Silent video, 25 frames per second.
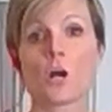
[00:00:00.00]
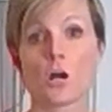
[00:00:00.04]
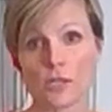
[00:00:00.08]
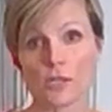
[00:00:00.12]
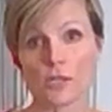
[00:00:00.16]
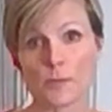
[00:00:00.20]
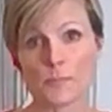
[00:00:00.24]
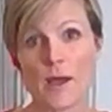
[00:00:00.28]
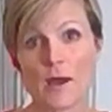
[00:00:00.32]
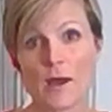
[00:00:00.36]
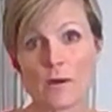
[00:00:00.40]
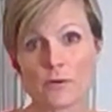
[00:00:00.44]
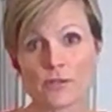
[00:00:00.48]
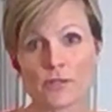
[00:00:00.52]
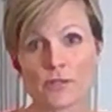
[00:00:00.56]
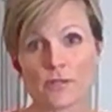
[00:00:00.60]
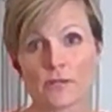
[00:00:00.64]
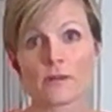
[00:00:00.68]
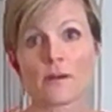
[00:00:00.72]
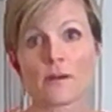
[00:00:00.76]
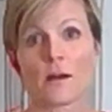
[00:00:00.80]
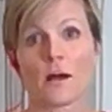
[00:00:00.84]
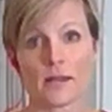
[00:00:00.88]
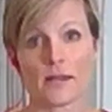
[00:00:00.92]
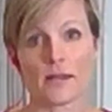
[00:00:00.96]
Garlic
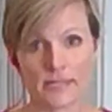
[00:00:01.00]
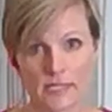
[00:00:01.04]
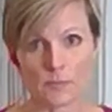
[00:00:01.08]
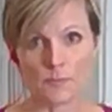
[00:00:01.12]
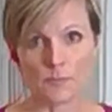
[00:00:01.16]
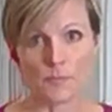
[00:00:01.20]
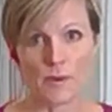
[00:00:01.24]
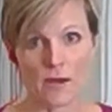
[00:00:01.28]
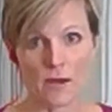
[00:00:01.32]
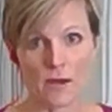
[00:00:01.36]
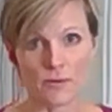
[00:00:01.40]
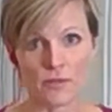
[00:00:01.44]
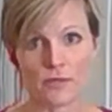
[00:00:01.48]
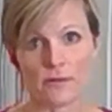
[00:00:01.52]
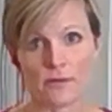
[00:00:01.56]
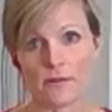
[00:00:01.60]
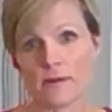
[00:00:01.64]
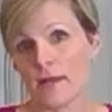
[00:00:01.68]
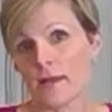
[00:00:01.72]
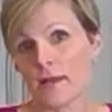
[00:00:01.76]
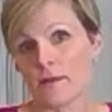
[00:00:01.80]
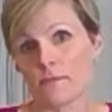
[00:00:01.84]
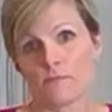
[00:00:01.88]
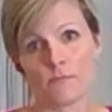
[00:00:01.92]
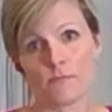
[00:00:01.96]
powder, onion
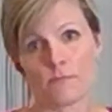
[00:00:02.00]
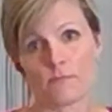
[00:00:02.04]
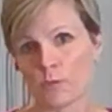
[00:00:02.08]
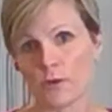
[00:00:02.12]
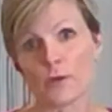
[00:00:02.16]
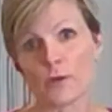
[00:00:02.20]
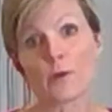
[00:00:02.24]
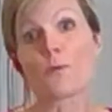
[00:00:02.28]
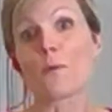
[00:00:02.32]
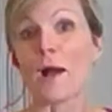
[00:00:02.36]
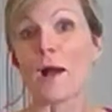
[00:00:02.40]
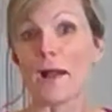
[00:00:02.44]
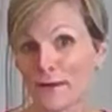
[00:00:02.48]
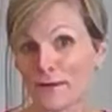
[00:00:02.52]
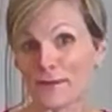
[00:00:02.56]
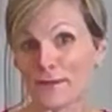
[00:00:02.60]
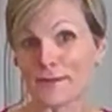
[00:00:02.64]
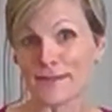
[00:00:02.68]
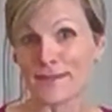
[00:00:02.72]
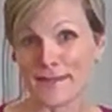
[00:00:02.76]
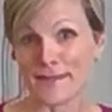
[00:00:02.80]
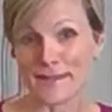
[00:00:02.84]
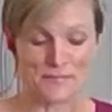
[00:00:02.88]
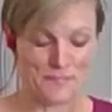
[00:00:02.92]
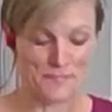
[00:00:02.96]
powder,
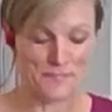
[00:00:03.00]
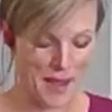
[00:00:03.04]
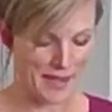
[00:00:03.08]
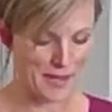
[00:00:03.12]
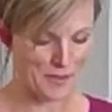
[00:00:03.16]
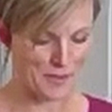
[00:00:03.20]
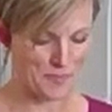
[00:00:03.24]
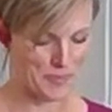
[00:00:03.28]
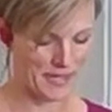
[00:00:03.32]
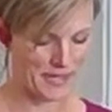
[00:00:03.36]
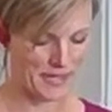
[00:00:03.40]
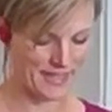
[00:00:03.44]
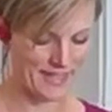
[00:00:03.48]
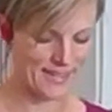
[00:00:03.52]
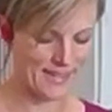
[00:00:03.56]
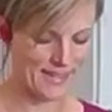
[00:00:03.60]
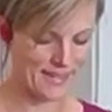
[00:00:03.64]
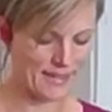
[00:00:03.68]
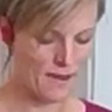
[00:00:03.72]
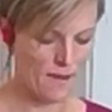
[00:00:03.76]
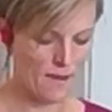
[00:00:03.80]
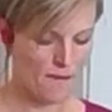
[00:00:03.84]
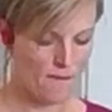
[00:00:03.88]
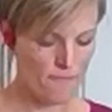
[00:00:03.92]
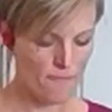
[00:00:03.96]
required, in my
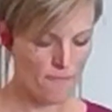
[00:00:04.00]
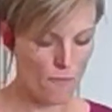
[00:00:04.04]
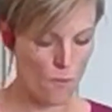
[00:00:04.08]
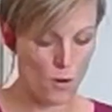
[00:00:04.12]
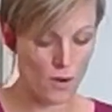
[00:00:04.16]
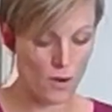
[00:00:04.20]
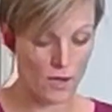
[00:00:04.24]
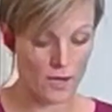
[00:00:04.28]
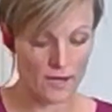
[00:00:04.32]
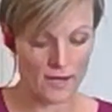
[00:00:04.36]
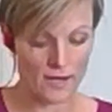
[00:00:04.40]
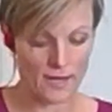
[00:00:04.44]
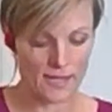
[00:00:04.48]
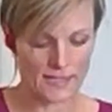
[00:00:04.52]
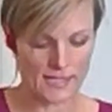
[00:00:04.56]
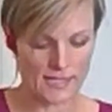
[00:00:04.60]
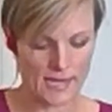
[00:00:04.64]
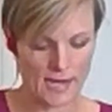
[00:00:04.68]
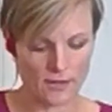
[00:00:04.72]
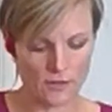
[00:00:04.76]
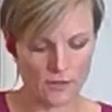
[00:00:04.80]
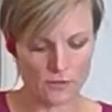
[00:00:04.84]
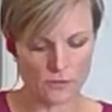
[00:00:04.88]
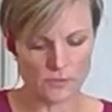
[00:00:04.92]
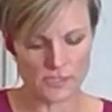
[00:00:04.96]
opinion, for a
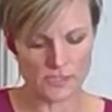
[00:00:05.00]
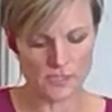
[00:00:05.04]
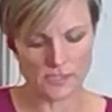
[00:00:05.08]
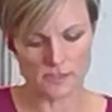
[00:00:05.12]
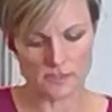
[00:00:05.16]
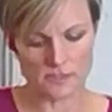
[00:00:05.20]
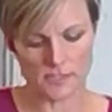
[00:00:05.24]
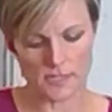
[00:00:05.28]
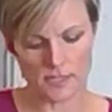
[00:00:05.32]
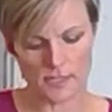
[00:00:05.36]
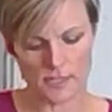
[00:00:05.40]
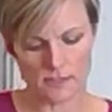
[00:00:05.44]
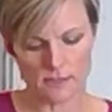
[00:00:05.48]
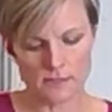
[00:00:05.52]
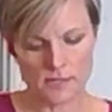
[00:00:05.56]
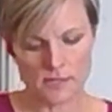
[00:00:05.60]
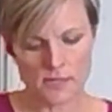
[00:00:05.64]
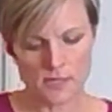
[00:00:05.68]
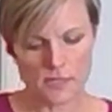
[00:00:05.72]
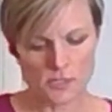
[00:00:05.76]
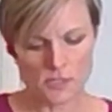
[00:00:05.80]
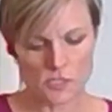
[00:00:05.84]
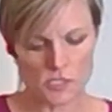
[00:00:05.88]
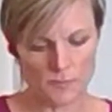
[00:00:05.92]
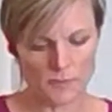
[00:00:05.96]
taco seasoning.
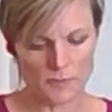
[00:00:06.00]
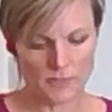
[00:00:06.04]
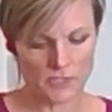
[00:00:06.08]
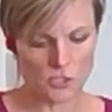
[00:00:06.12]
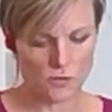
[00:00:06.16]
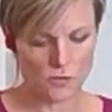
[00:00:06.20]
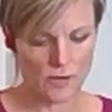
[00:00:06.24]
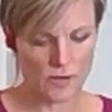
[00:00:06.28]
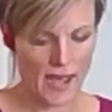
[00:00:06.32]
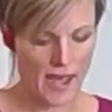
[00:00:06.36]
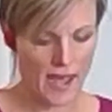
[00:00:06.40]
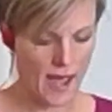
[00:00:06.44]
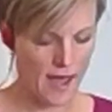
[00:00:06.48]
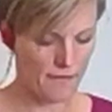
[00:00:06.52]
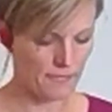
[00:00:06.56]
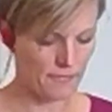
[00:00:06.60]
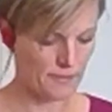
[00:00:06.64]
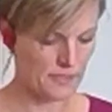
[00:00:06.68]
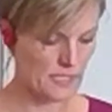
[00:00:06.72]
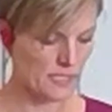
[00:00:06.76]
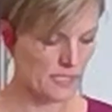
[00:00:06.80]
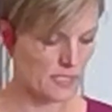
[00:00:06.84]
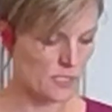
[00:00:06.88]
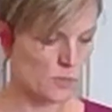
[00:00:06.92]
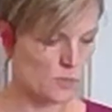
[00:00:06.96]
So I'm going to do
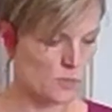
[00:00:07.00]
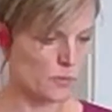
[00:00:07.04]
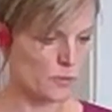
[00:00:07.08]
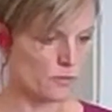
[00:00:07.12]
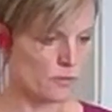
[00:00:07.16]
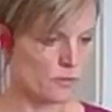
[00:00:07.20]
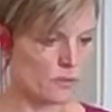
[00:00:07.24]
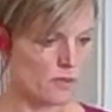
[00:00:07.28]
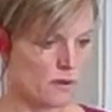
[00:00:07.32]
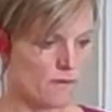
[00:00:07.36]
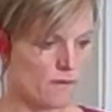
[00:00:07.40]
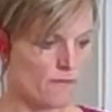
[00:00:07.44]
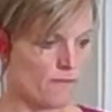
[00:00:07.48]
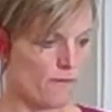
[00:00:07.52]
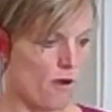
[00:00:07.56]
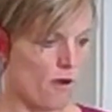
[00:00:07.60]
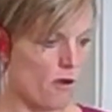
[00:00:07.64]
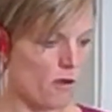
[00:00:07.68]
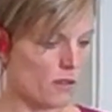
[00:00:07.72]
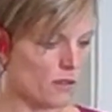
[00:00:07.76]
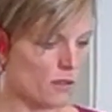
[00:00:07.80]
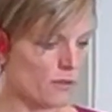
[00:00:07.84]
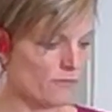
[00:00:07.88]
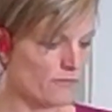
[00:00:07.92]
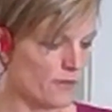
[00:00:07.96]
half a teaspoon of
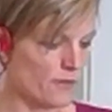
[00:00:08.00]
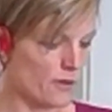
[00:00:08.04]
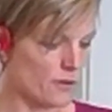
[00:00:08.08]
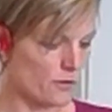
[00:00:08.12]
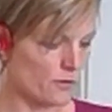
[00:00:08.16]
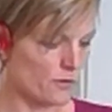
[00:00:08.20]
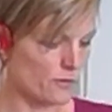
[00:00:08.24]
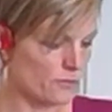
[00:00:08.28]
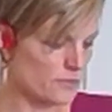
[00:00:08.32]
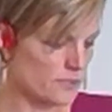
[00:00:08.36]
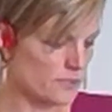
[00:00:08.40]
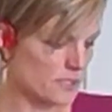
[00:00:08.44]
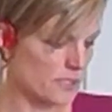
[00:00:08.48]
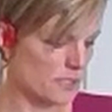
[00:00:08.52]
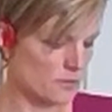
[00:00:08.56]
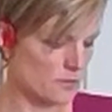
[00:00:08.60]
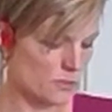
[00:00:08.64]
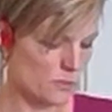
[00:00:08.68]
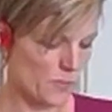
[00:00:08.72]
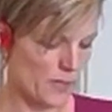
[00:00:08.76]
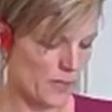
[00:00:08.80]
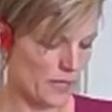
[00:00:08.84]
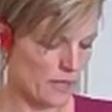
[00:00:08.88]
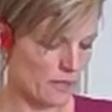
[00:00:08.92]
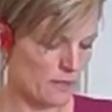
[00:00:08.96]
all of those.
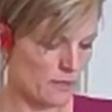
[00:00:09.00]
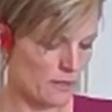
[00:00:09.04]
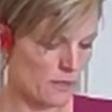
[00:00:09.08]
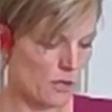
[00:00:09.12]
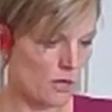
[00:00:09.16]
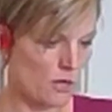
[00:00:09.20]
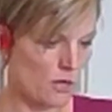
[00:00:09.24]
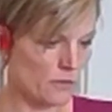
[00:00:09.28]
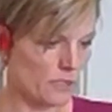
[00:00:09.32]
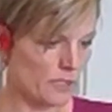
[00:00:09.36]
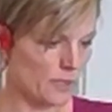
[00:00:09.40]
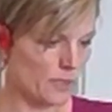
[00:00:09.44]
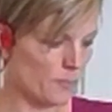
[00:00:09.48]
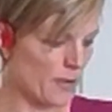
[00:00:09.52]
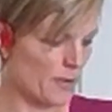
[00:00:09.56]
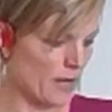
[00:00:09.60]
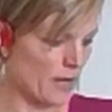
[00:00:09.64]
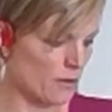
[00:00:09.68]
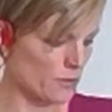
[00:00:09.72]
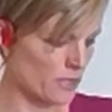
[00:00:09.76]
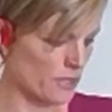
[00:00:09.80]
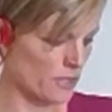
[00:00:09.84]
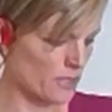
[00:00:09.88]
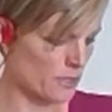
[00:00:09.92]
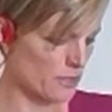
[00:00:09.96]
Here's my garlic
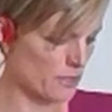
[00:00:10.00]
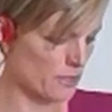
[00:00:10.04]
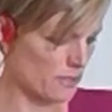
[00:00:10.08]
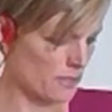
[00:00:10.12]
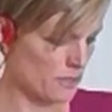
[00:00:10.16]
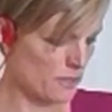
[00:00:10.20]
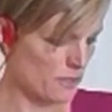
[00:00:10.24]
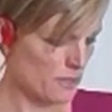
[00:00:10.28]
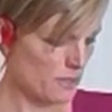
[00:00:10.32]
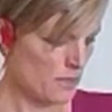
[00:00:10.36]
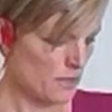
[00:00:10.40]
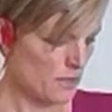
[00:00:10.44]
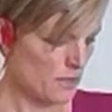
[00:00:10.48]
powder.